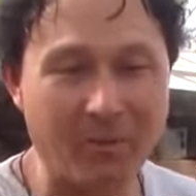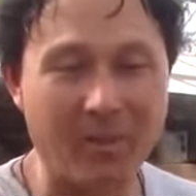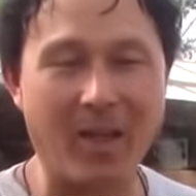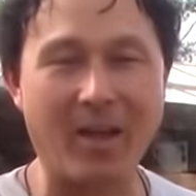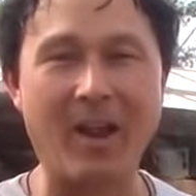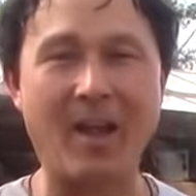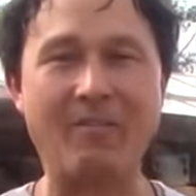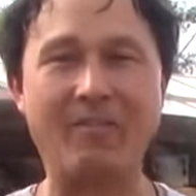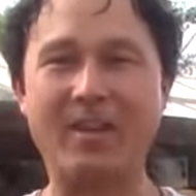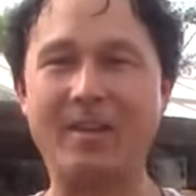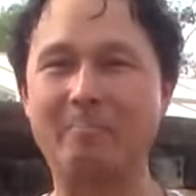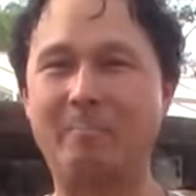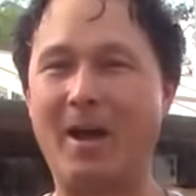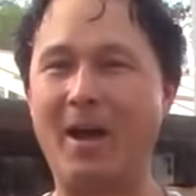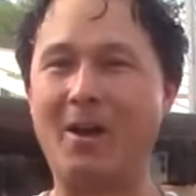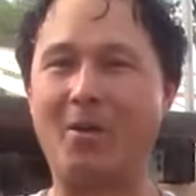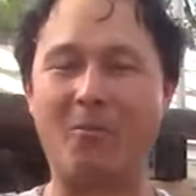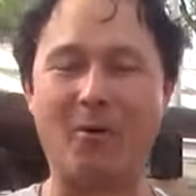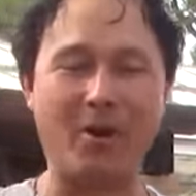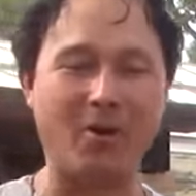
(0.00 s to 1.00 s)
without having to
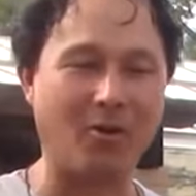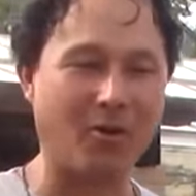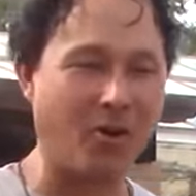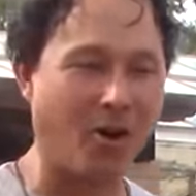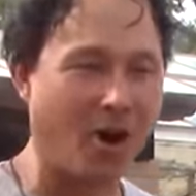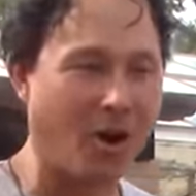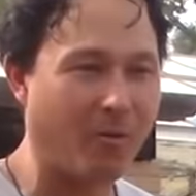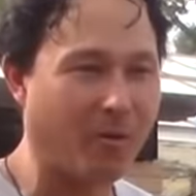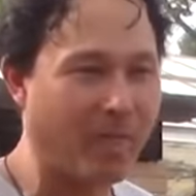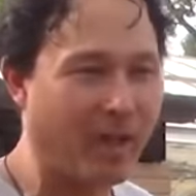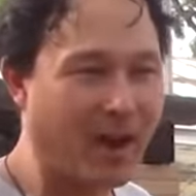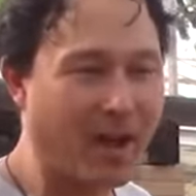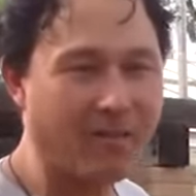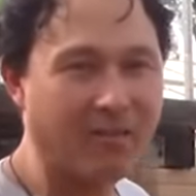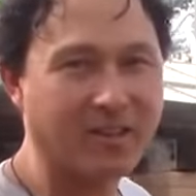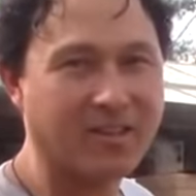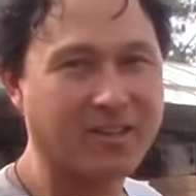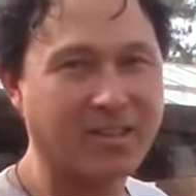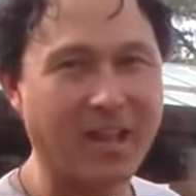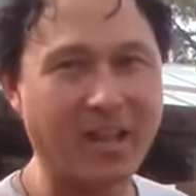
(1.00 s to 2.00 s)
buy a rental car, without
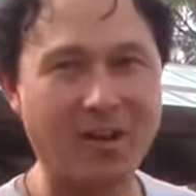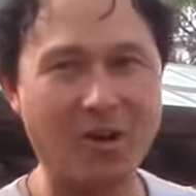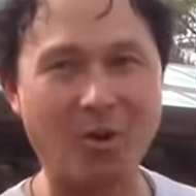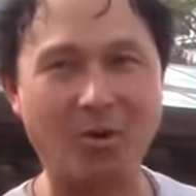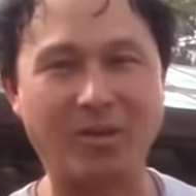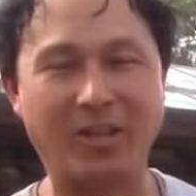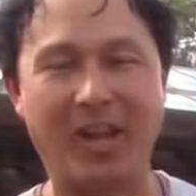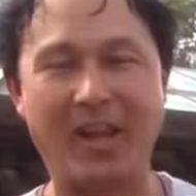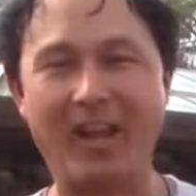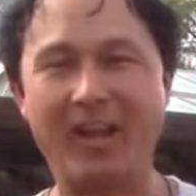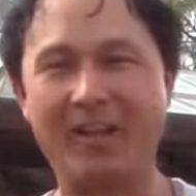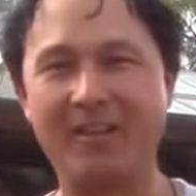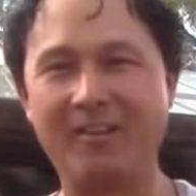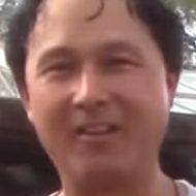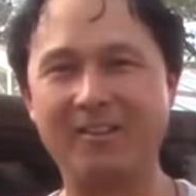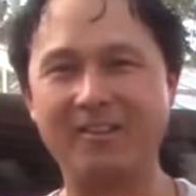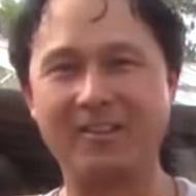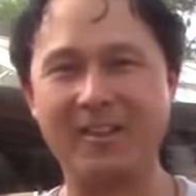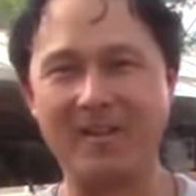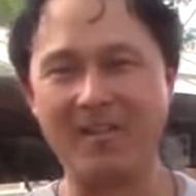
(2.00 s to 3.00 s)
having to stay in
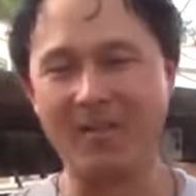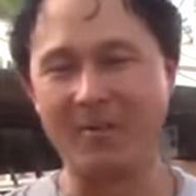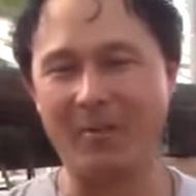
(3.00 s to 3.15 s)
hotels,